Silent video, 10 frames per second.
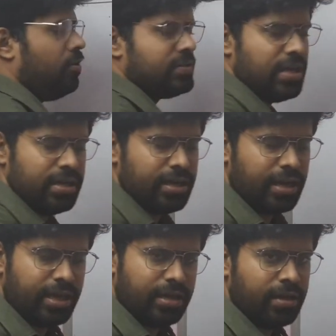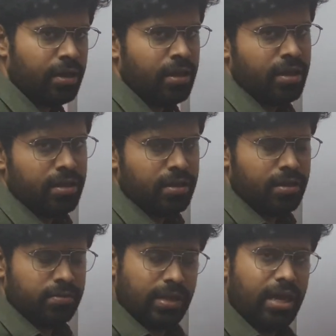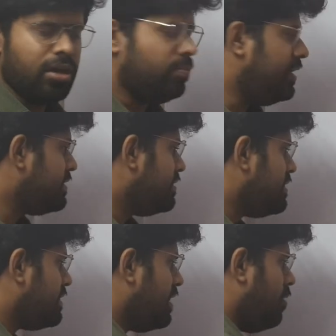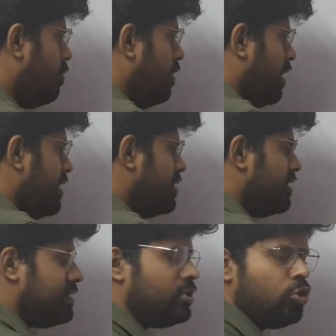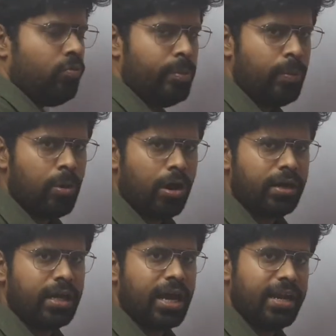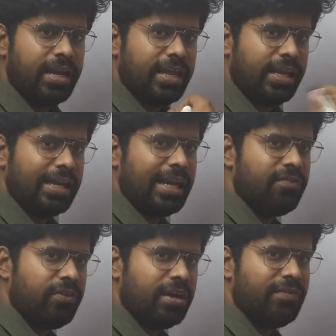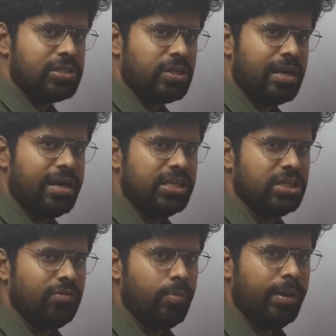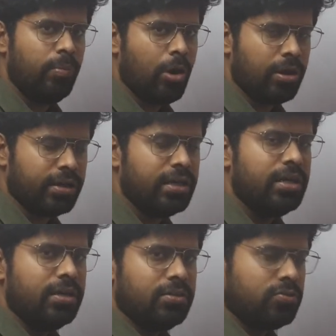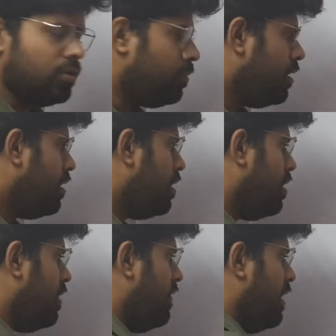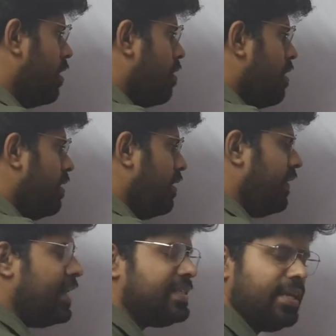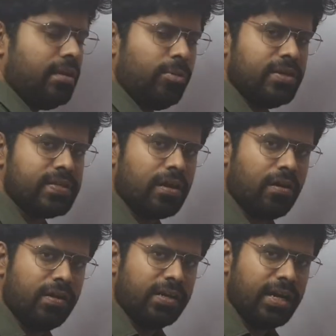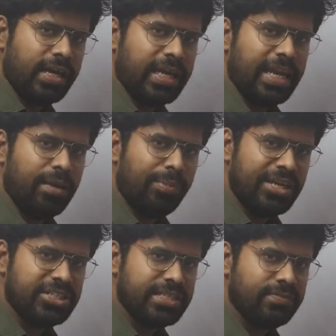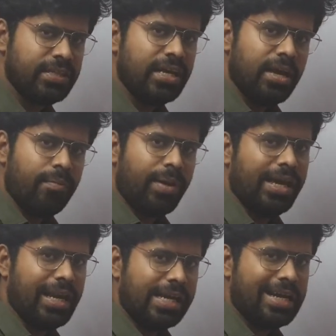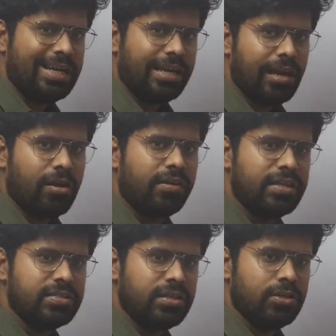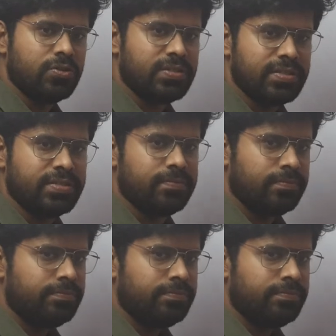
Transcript: losartan like uh, uh, ARBs, this you know, angiotensin 2 will be blocked and renal efferent vasodilation will be blocked. So, uh, they are contra the ACE inhibitors are contraindicated in patients with bilateral renal artery stenosis.